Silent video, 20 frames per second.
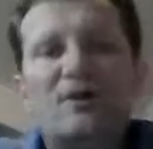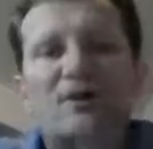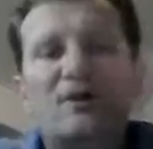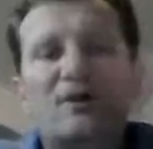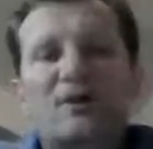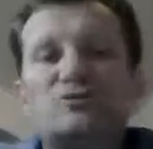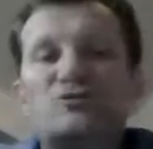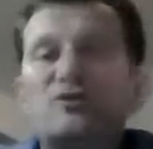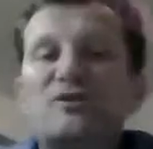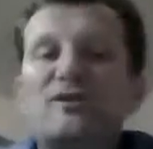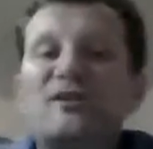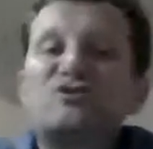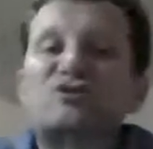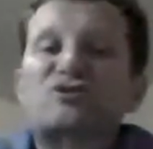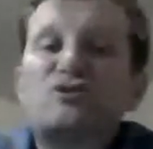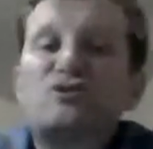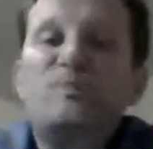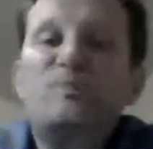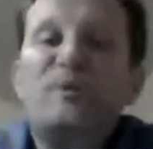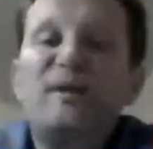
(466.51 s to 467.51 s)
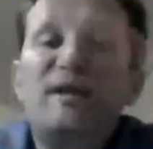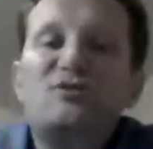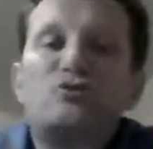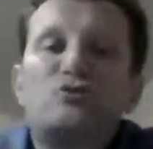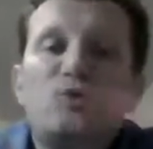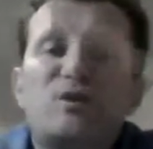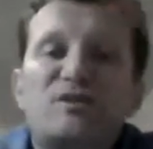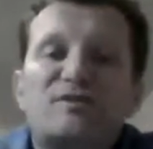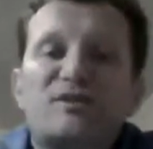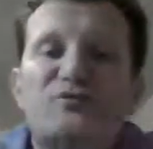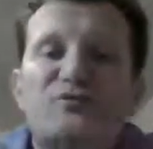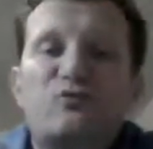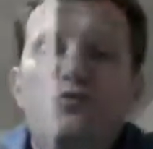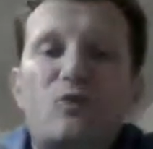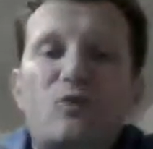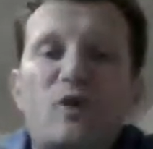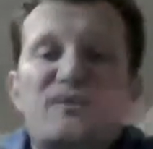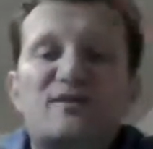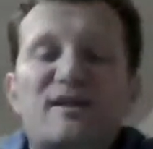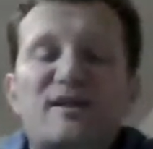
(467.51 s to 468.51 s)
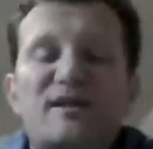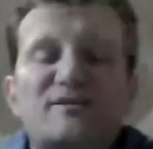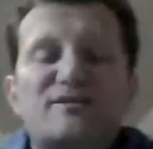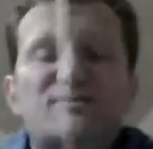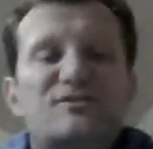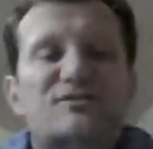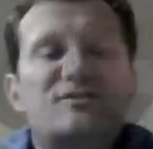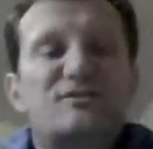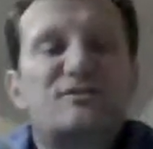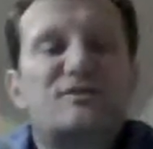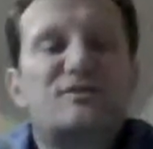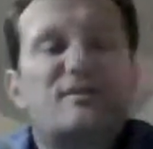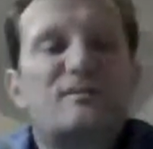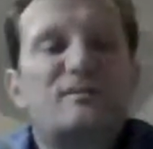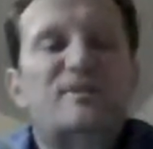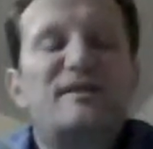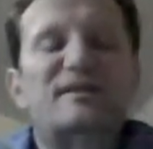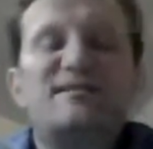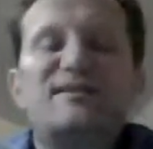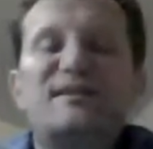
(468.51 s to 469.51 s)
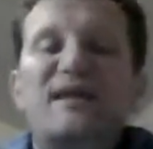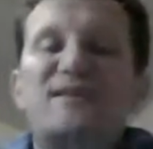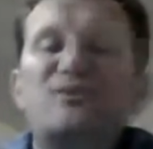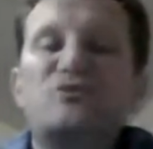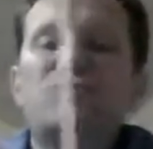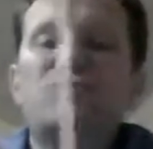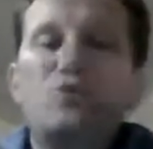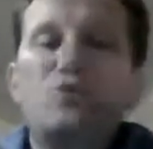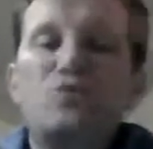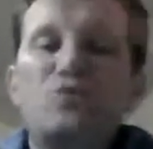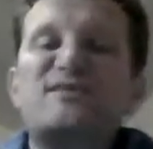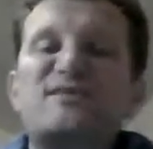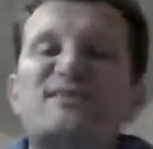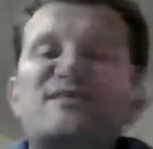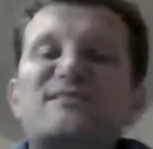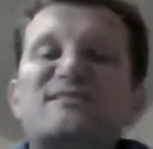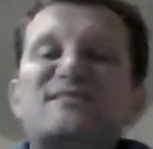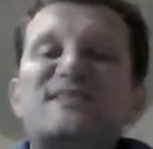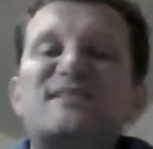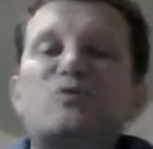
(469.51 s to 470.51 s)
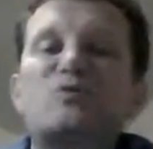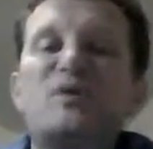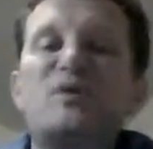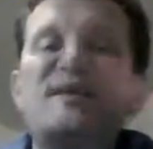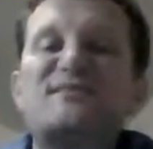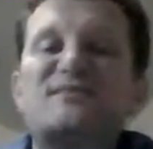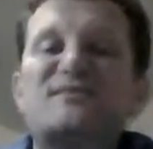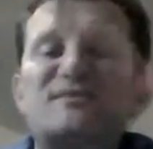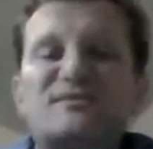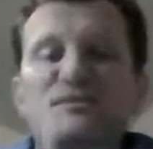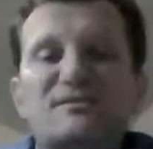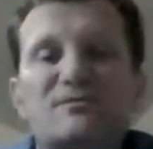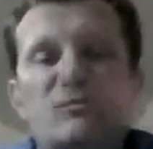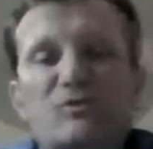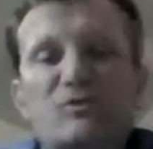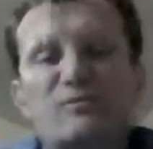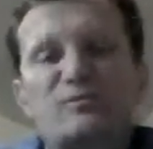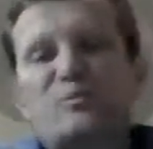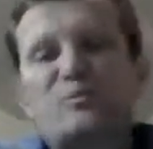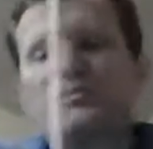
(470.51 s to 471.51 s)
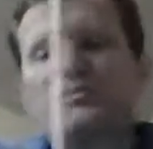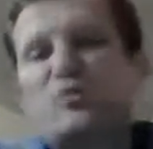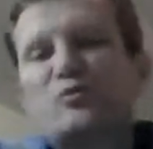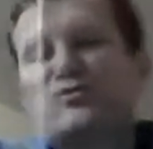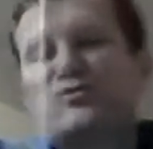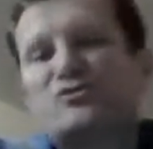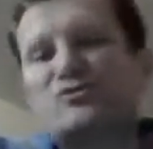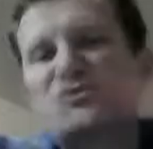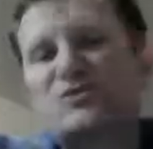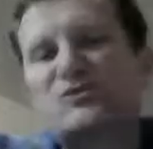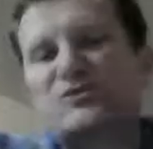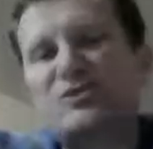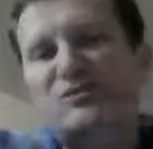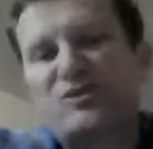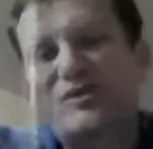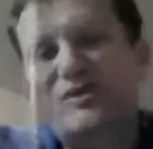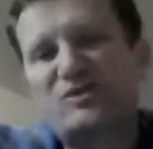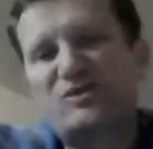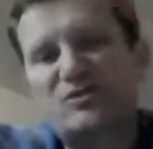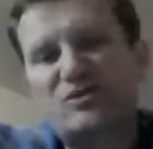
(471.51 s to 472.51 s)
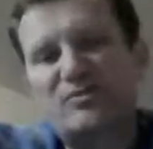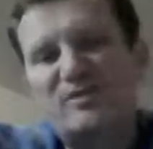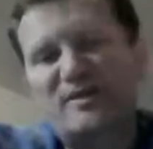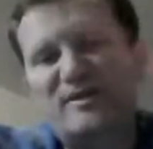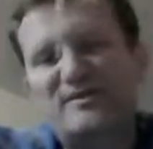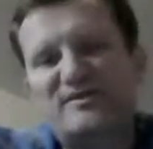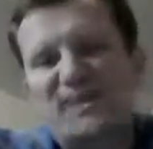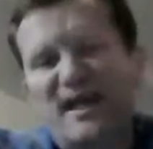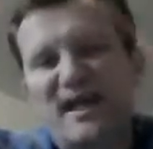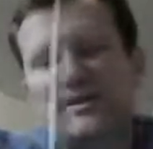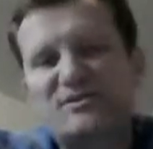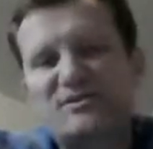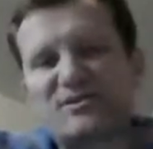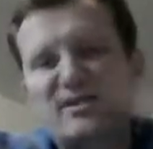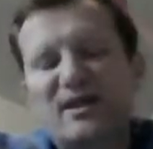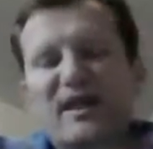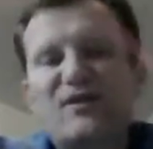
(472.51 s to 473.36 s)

So this should be intuitive. What does PTH do? What secretes, what promotes the secretion of PTH?